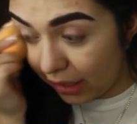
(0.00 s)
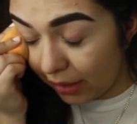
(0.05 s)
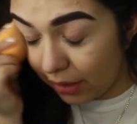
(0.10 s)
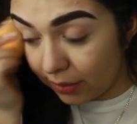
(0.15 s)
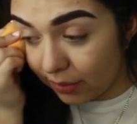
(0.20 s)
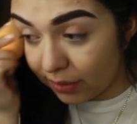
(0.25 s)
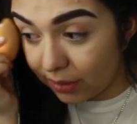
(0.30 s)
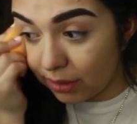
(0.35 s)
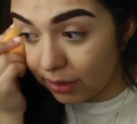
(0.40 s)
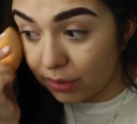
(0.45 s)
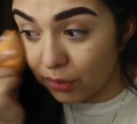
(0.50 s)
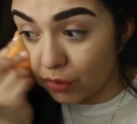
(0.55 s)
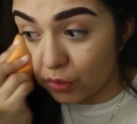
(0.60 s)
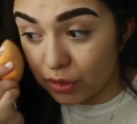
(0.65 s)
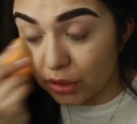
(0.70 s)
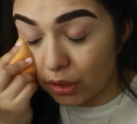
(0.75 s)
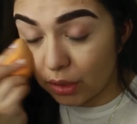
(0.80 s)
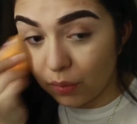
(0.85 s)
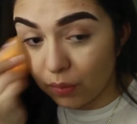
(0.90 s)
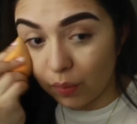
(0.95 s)
I
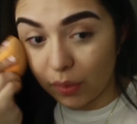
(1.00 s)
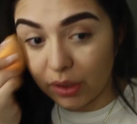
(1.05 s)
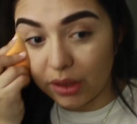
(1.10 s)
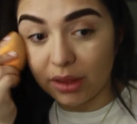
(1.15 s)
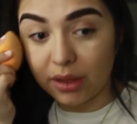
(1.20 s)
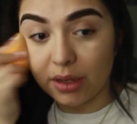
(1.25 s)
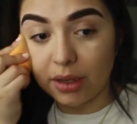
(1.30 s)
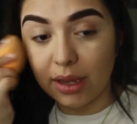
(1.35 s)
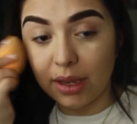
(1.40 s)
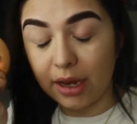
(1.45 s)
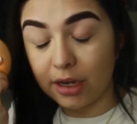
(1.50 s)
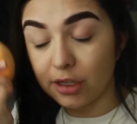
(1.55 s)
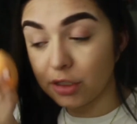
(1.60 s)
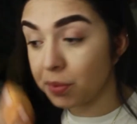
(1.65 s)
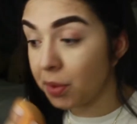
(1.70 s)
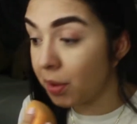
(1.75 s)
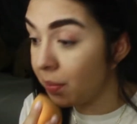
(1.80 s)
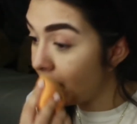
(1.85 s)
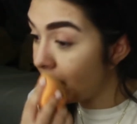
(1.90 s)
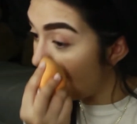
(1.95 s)
use it with the
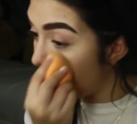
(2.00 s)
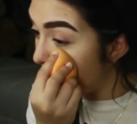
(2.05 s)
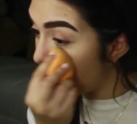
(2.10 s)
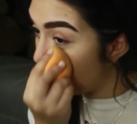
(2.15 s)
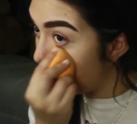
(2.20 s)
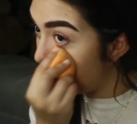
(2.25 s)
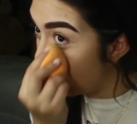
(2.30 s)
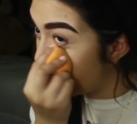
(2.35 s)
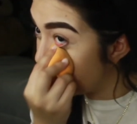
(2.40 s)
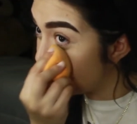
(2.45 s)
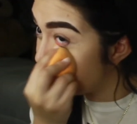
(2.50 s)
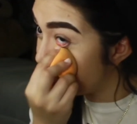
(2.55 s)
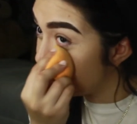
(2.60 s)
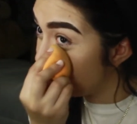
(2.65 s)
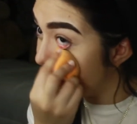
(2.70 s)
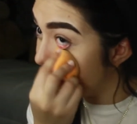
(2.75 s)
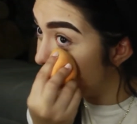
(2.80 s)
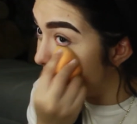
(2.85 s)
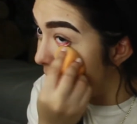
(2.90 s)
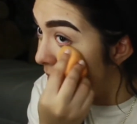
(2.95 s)
airspun powder, it,
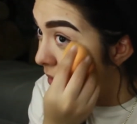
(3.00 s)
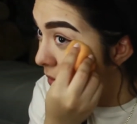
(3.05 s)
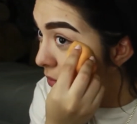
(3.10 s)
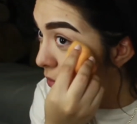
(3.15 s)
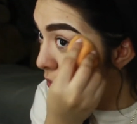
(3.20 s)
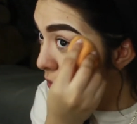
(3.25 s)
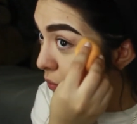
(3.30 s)
it becomes